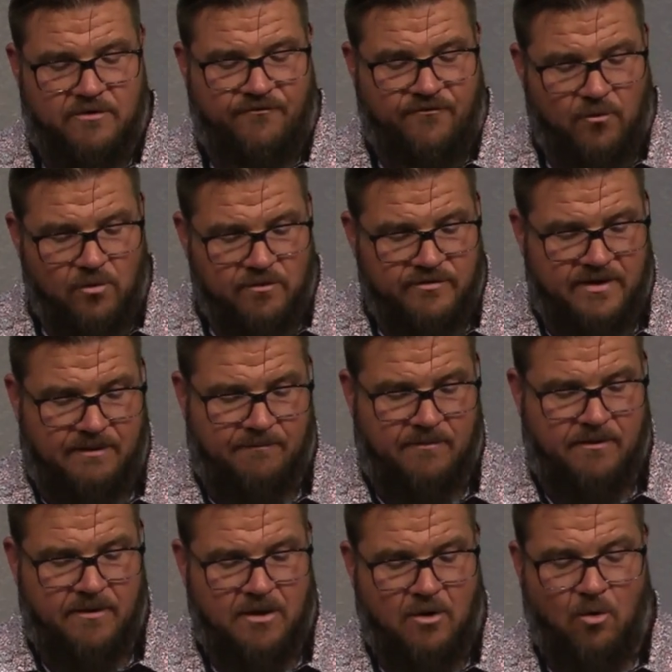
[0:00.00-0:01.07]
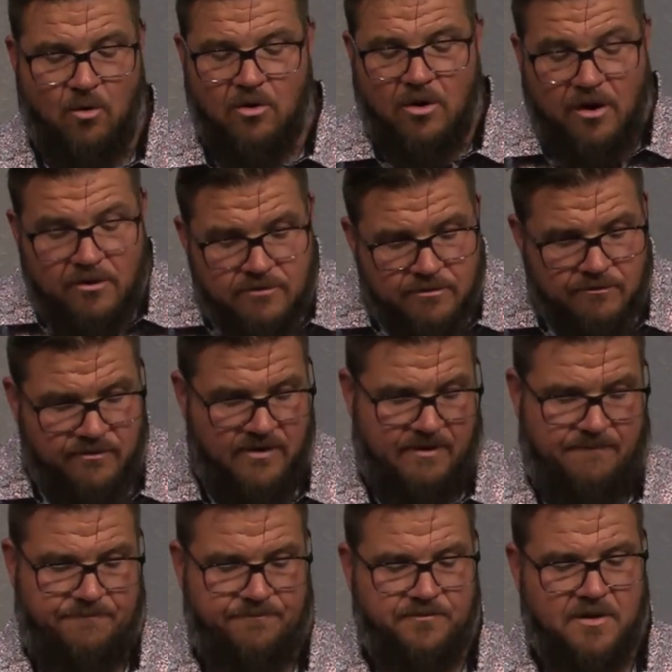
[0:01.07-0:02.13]
for them or under
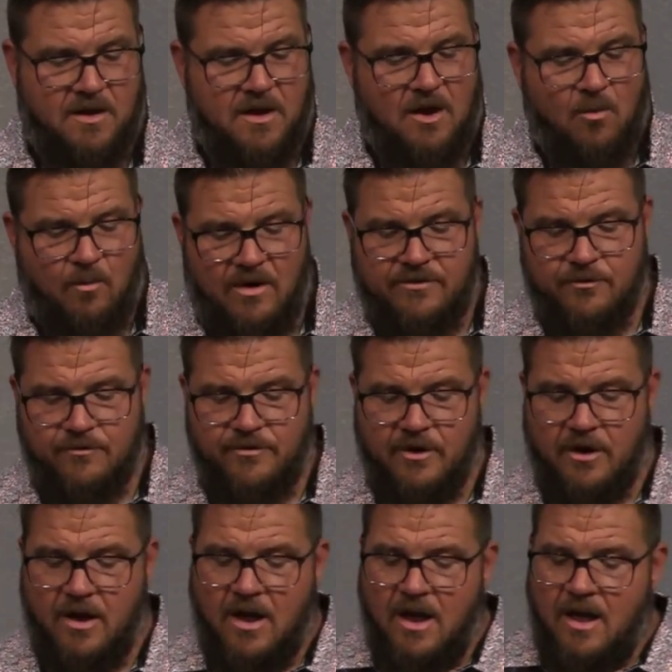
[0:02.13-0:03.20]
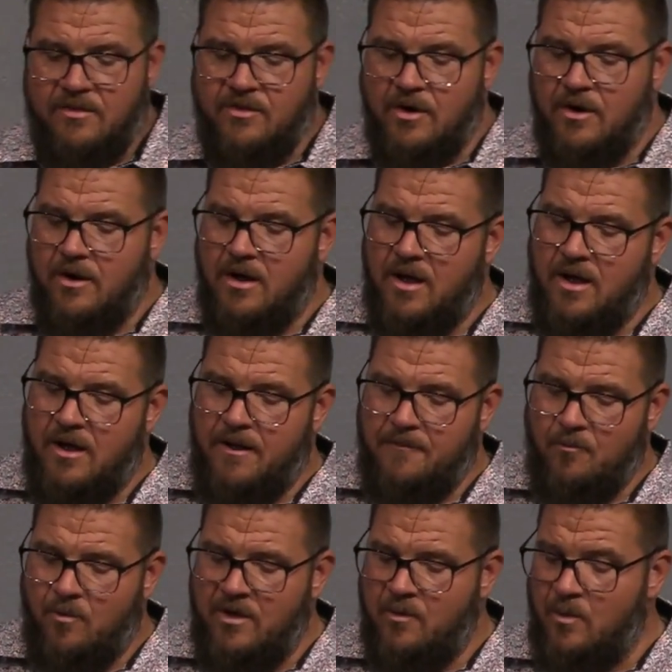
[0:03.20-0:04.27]
them whether, they're, they're, uh,
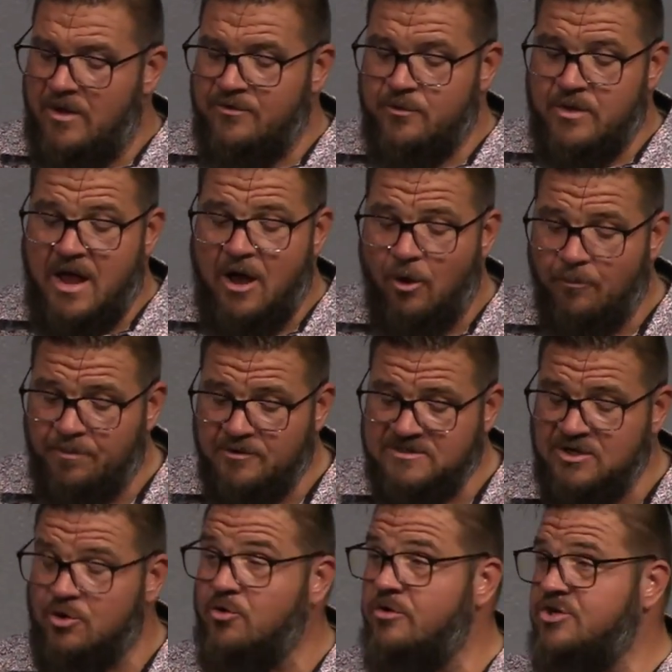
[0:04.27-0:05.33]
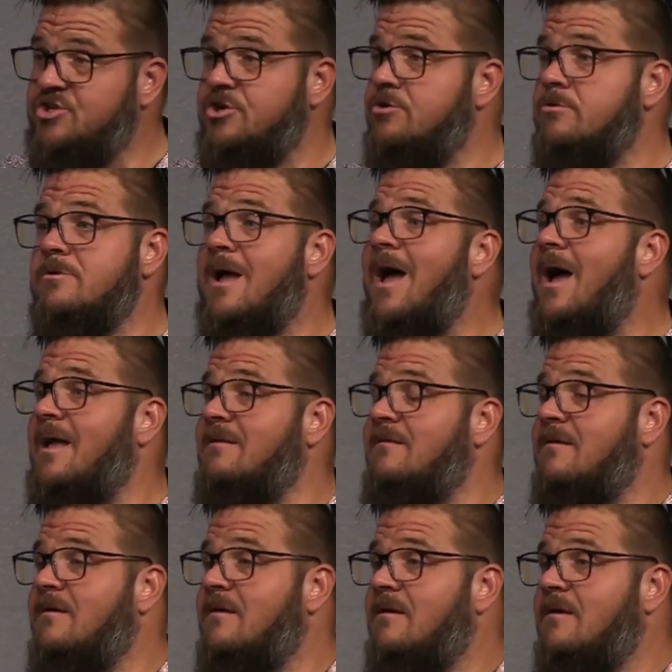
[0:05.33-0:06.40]
wh- whether the helpers are Christian or not.
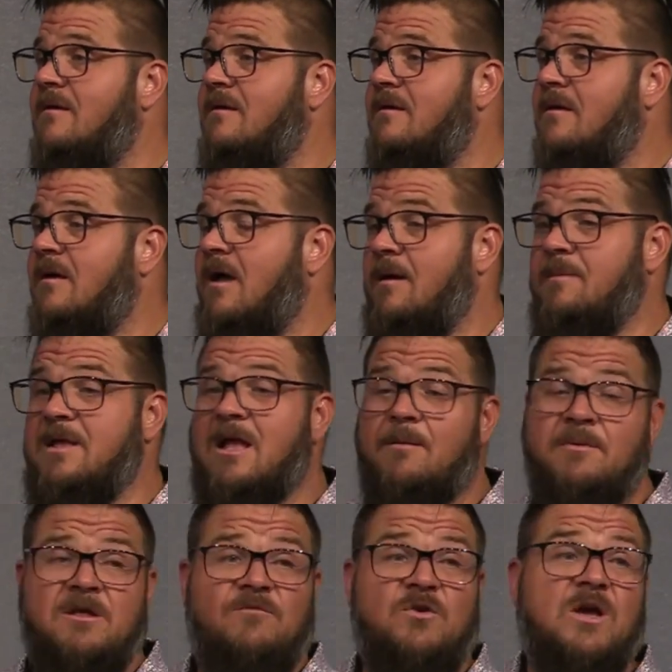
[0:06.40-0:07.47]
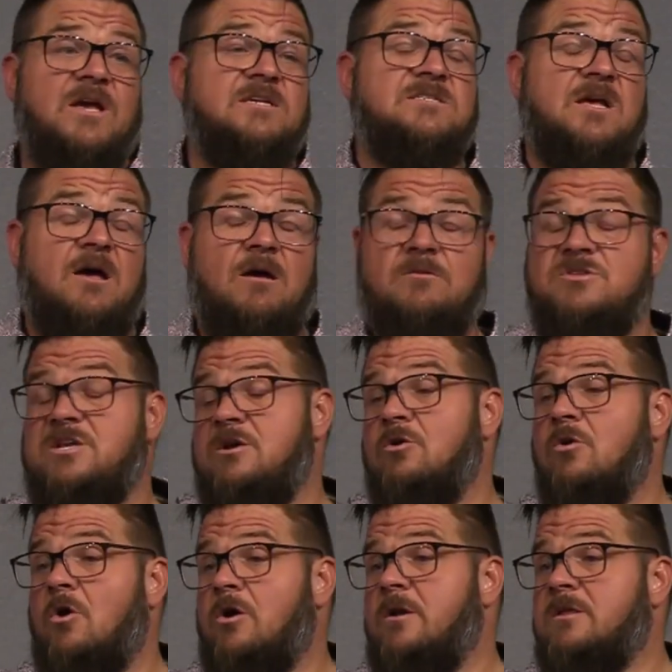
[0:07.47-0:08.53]
I mean, how many of you guys uh, deal
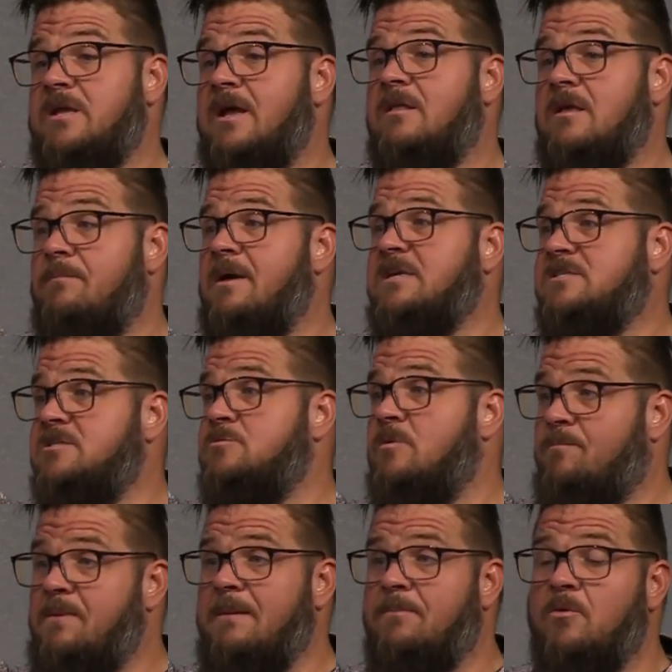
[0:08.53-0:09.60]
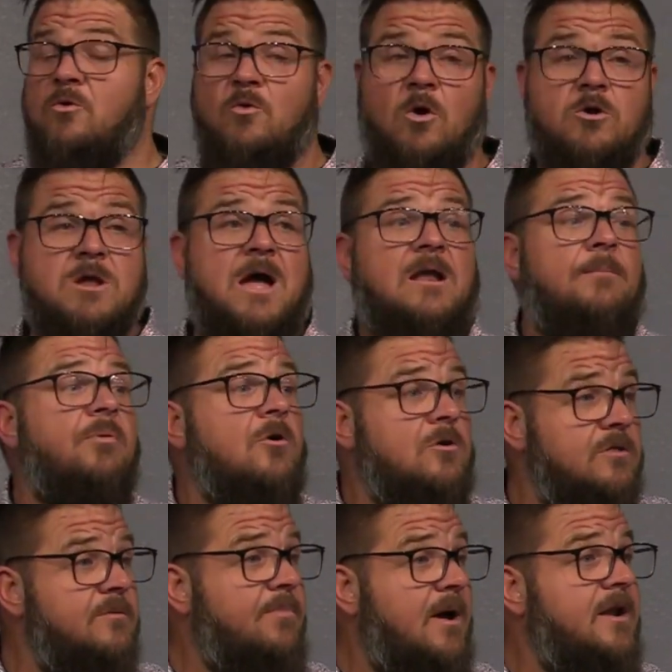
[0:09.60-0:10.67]
on a daily basis with people who are not a part
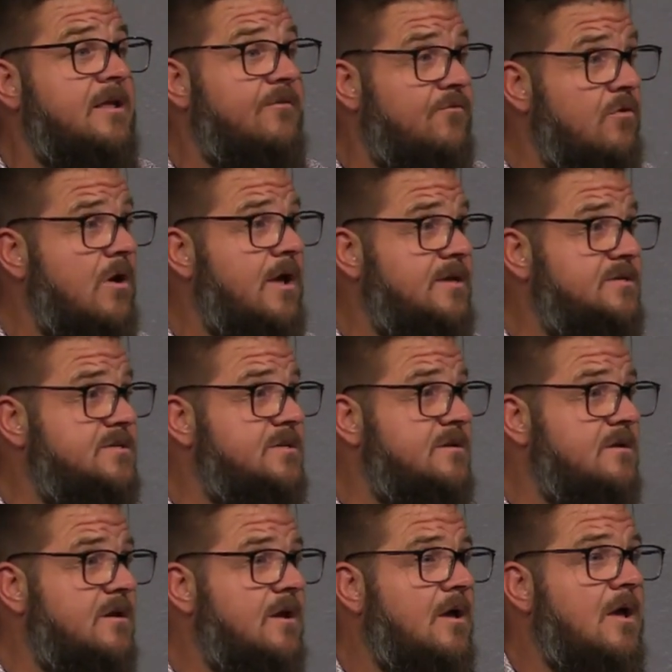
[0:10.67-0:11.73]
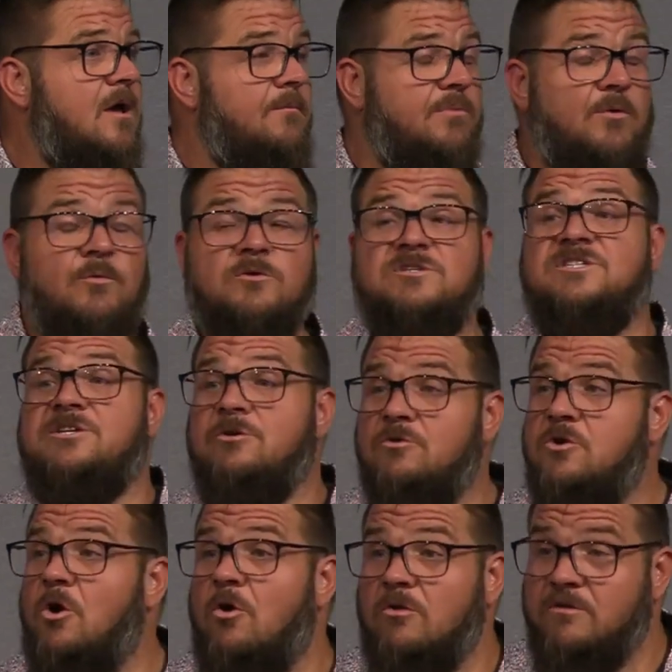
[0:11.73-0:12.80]
of the body of Christ? But we're still
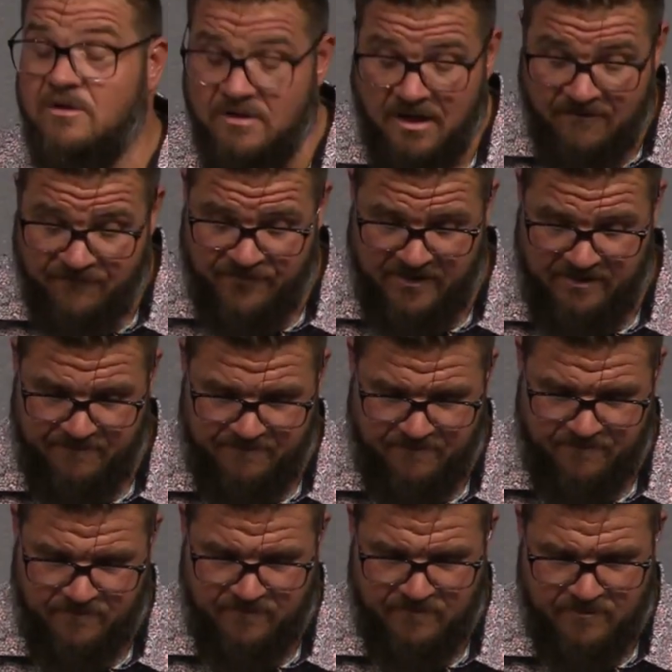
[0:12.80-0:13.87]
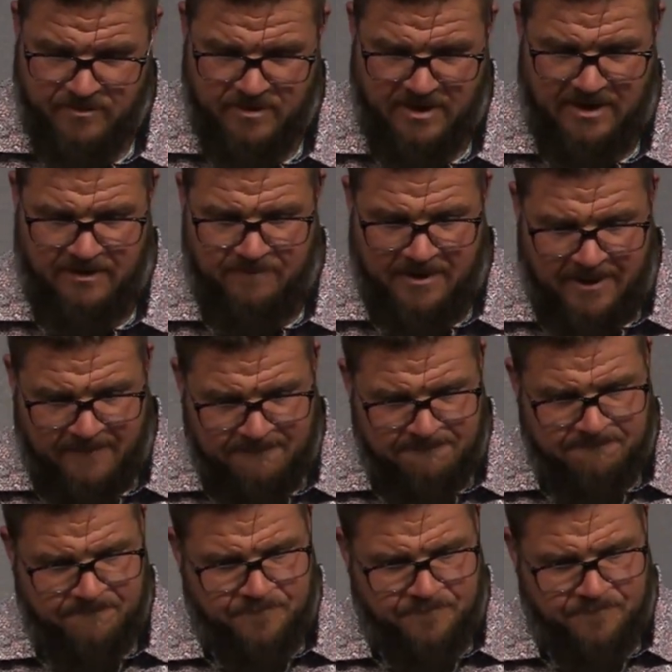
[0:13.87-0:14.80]
called to love them. Amen?